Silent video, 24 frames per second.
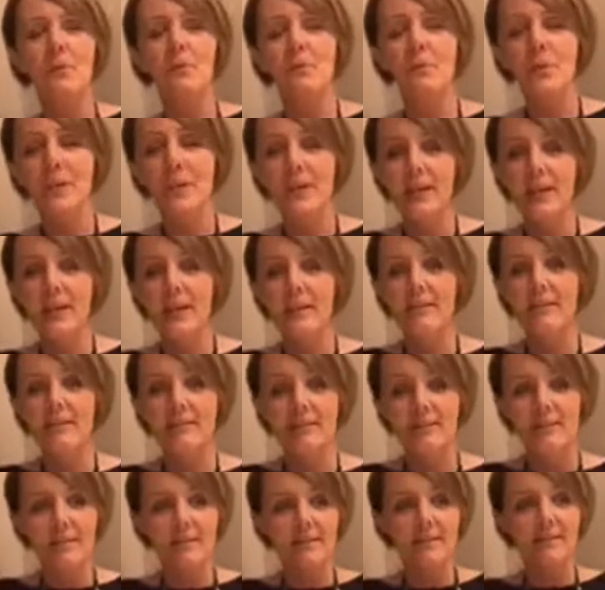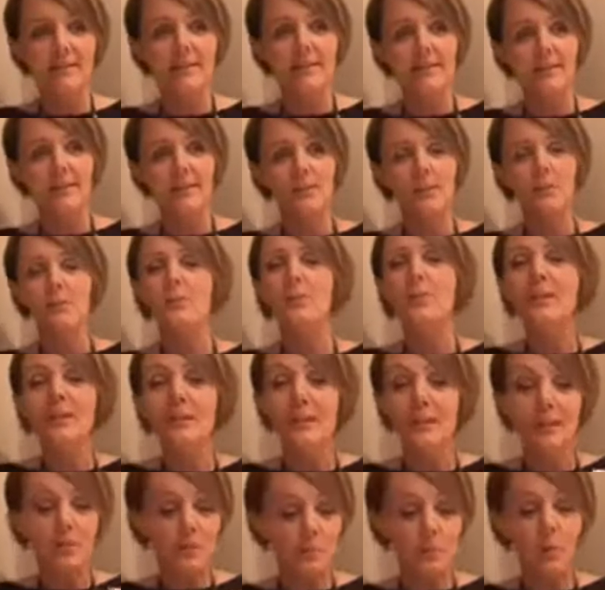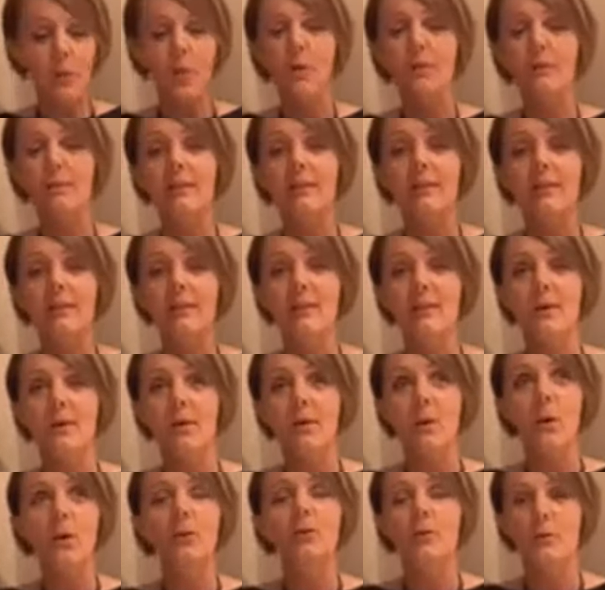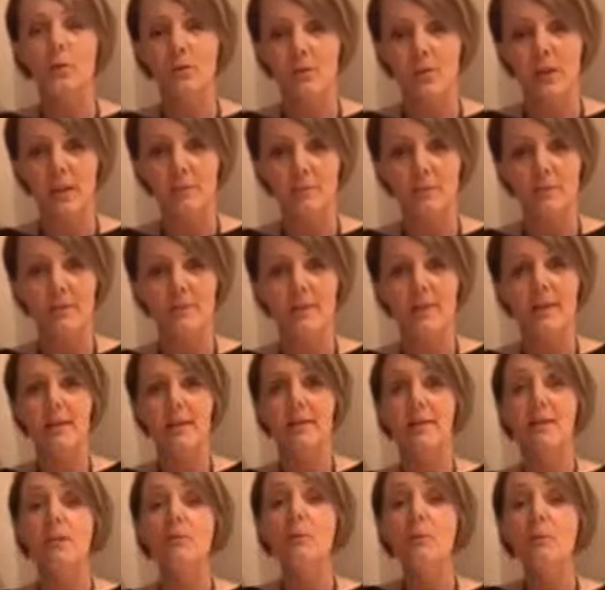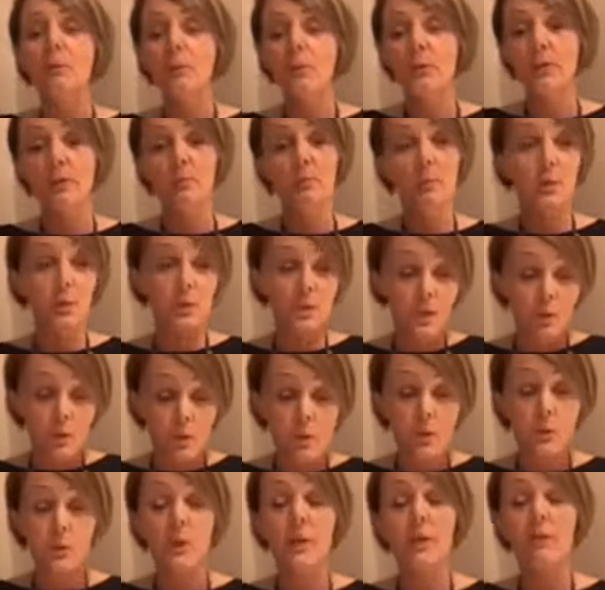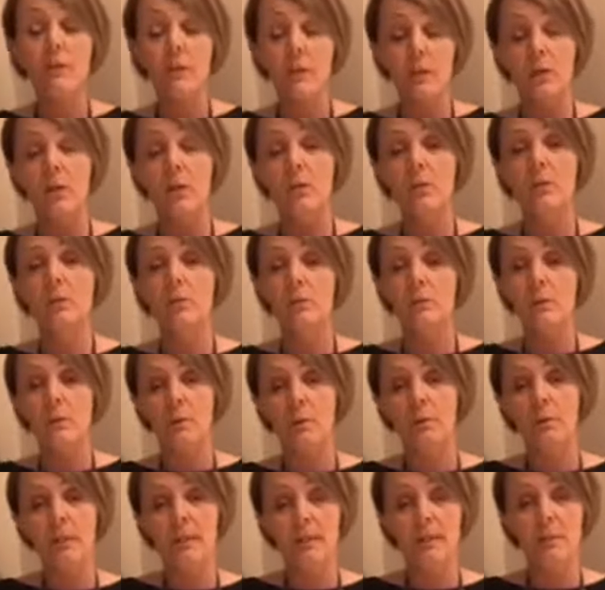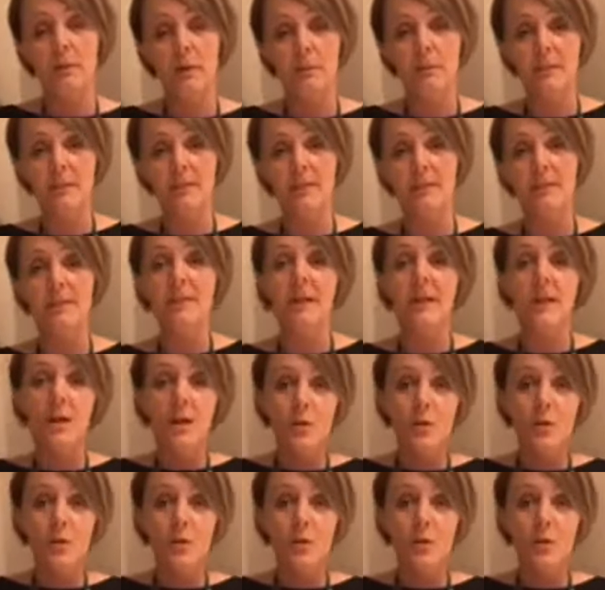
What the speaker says: We had small audio tapes that we put, because I was driving a lot building my business,